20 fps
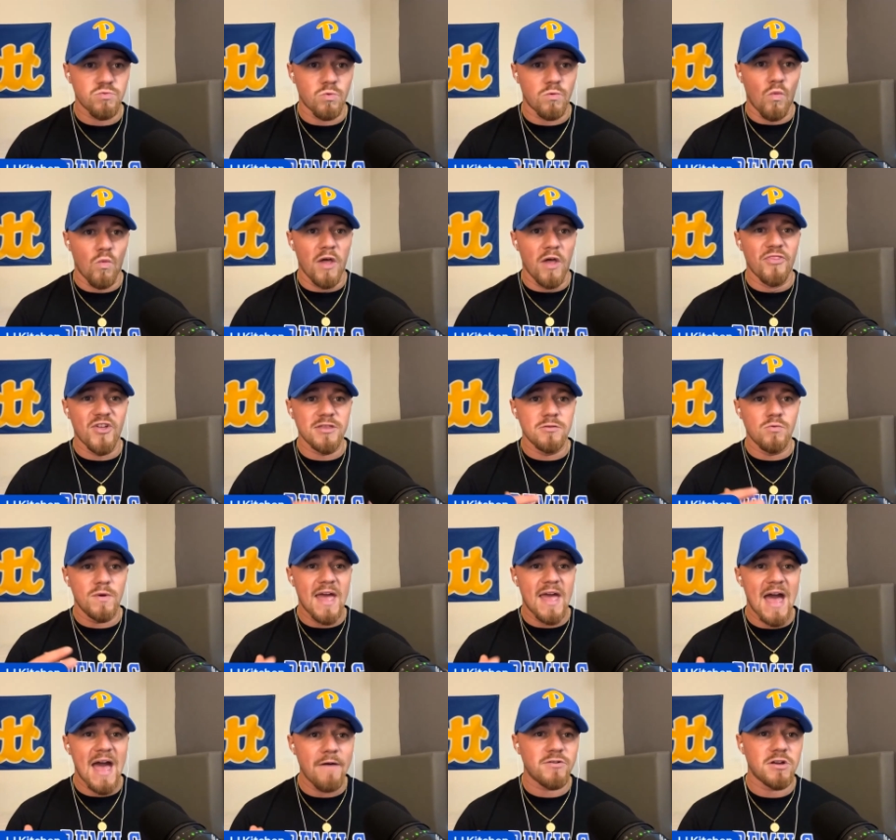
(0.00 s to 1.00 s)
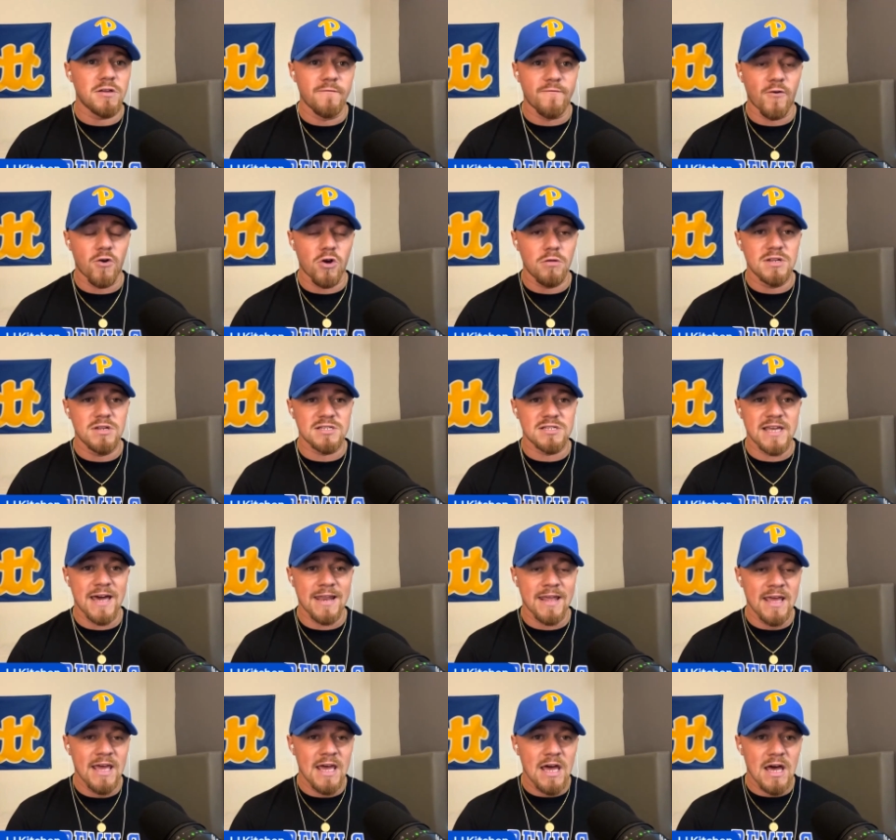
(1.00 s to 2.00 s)
One thing that we have confirmed is
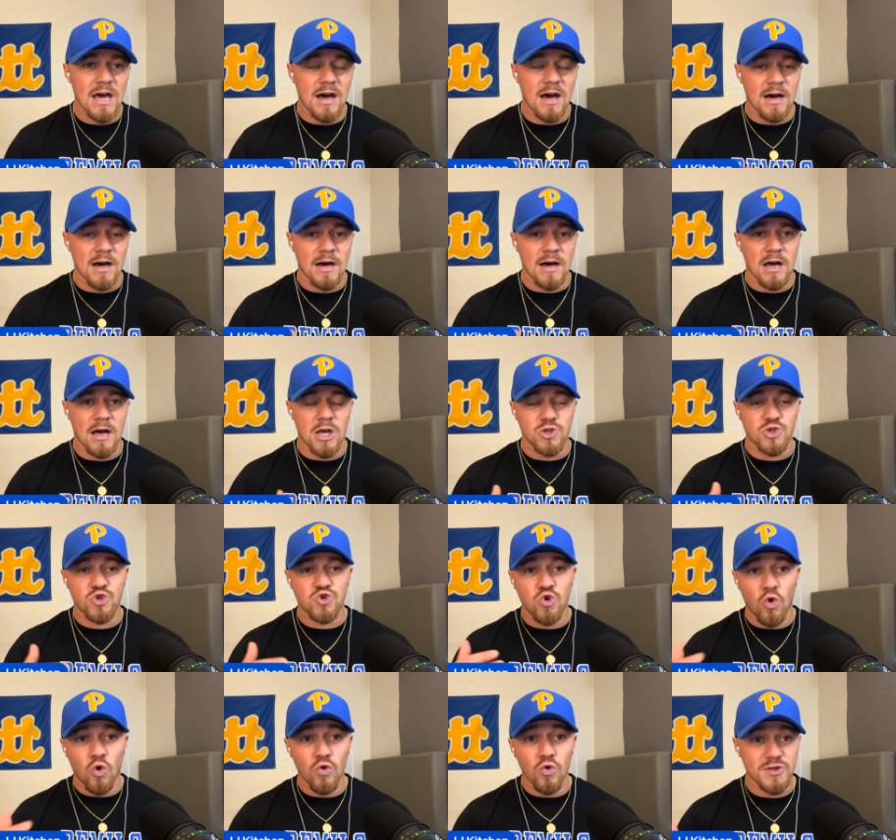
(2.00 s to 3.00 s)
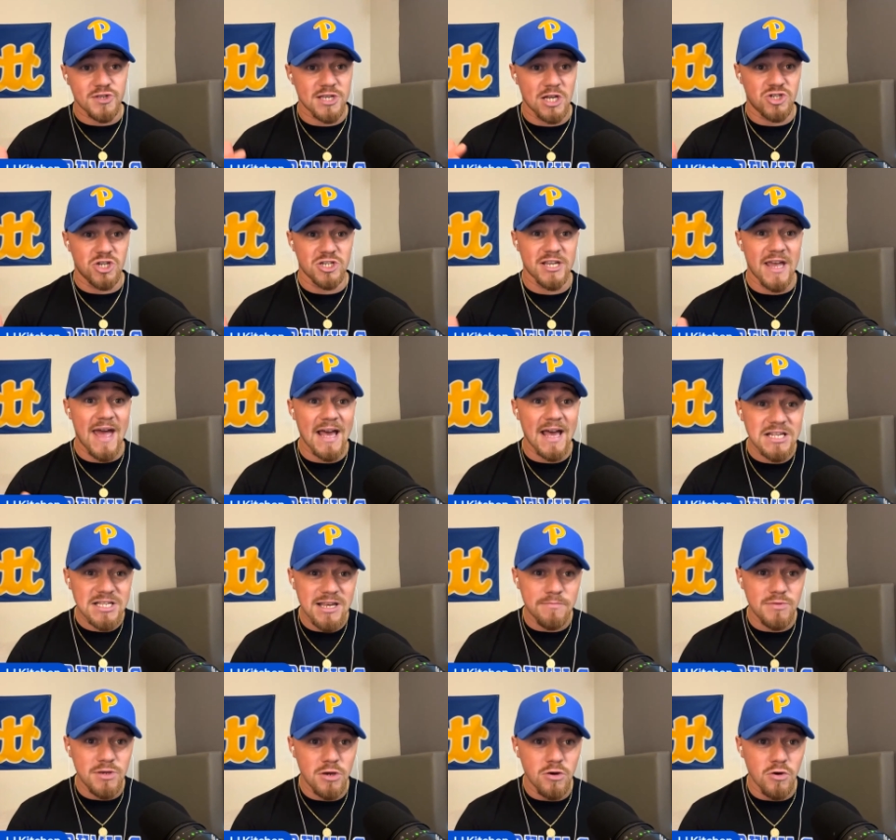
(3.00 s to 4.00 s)
that uh, a school such as
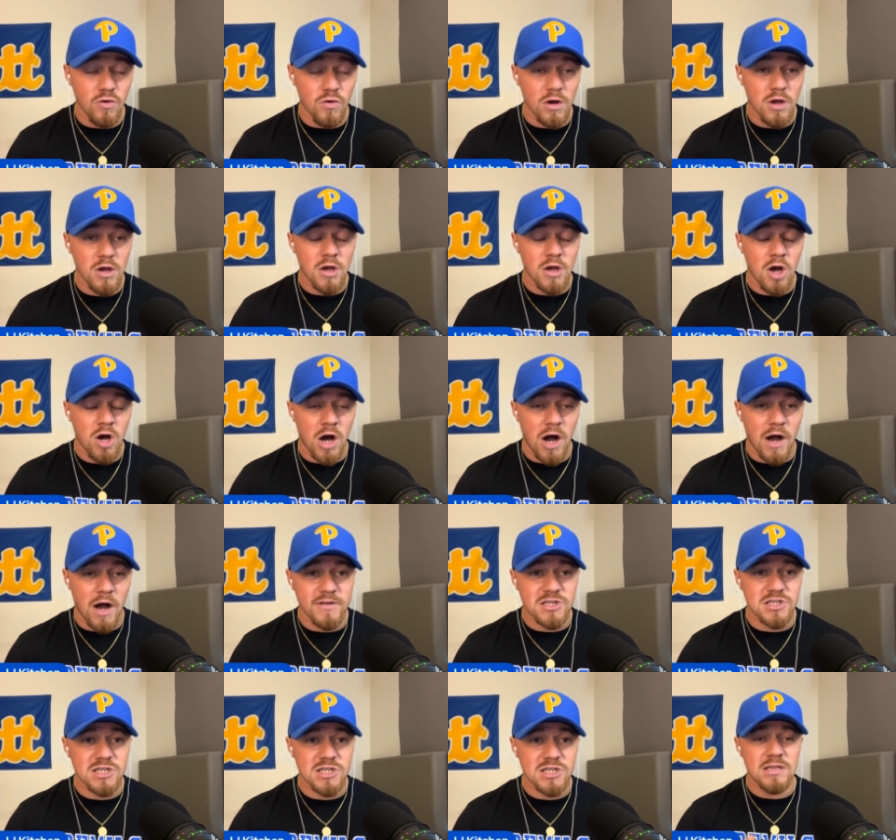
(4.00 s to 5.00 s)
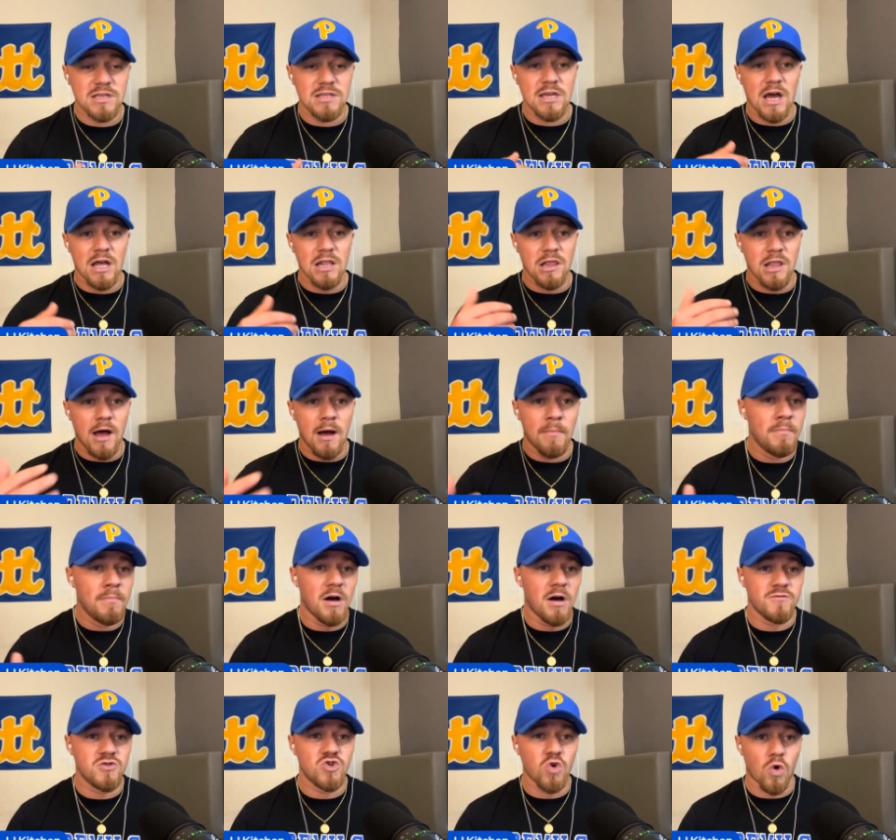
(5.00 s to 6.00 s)
SMU, obviously the alum
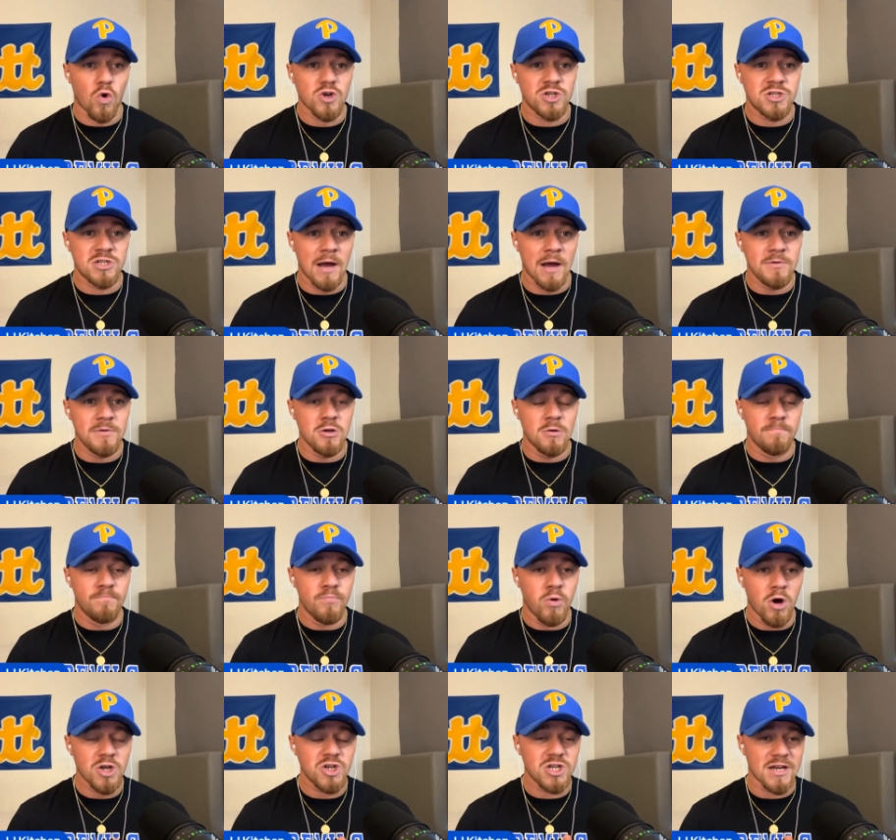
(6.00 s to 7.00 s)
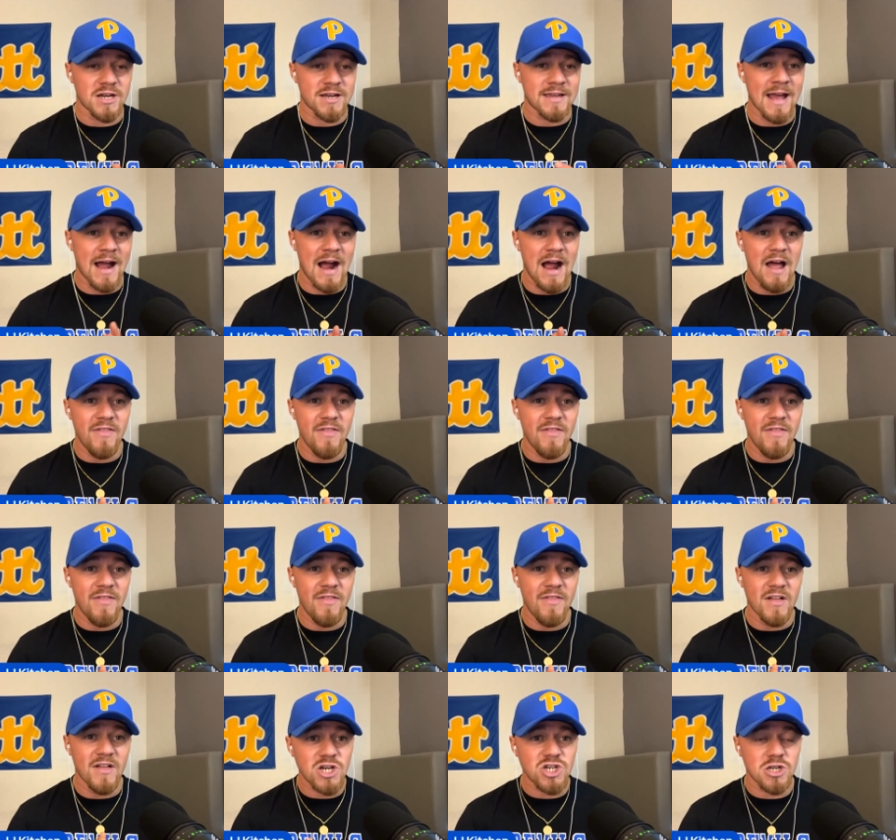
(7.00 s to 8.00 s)
of George W. Bush, a guy that's
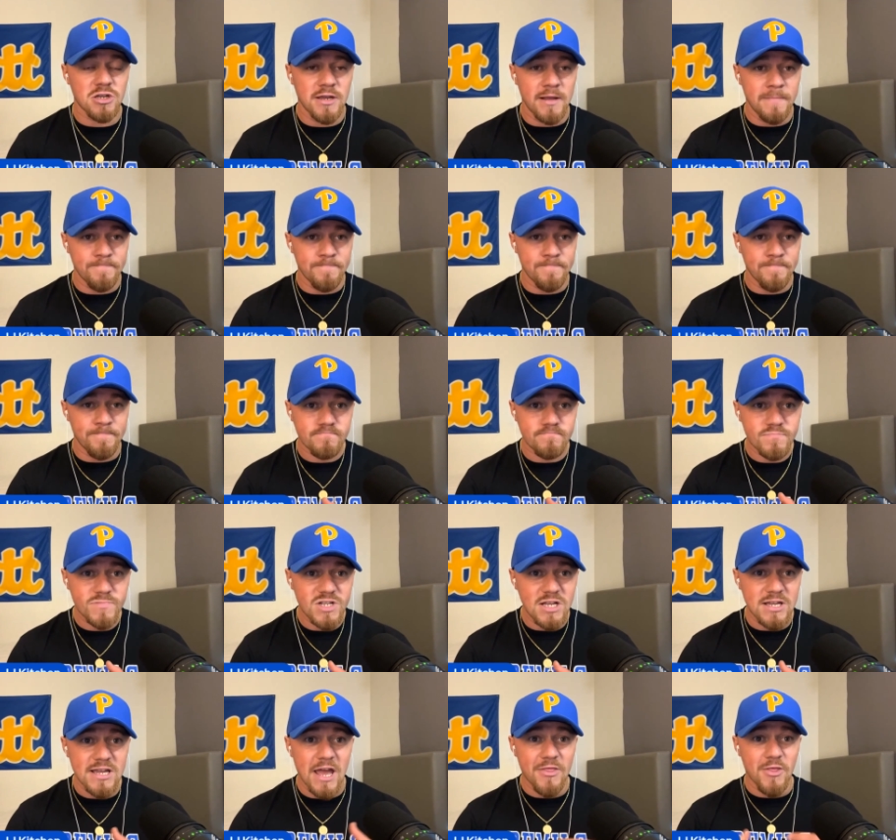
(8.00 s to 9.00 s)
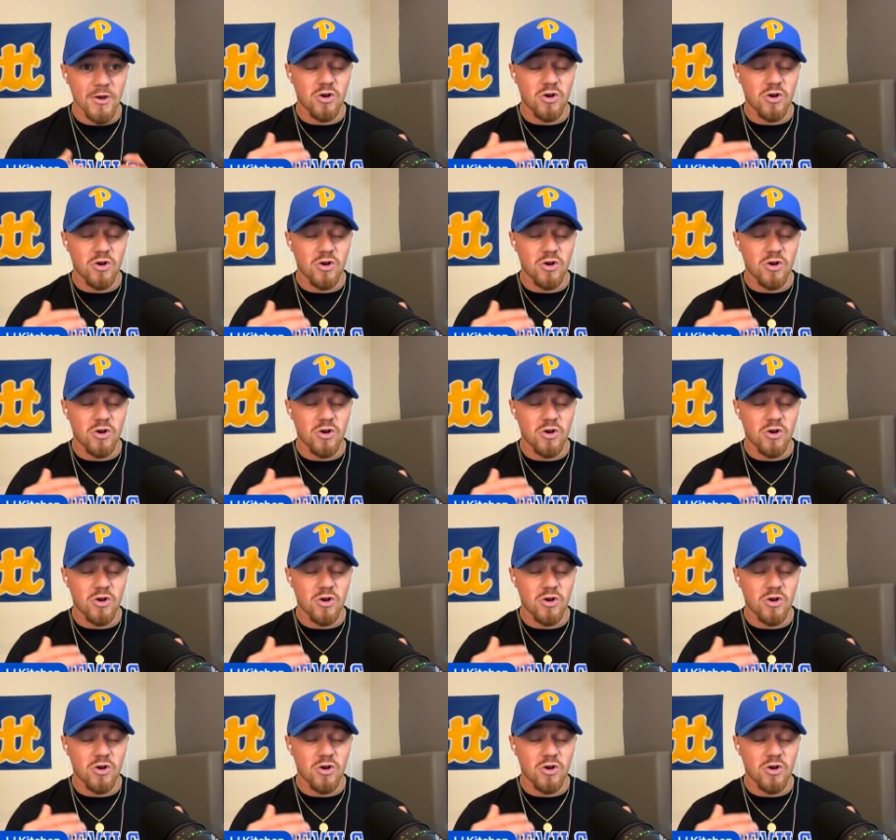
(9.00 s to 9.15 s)
actually, and the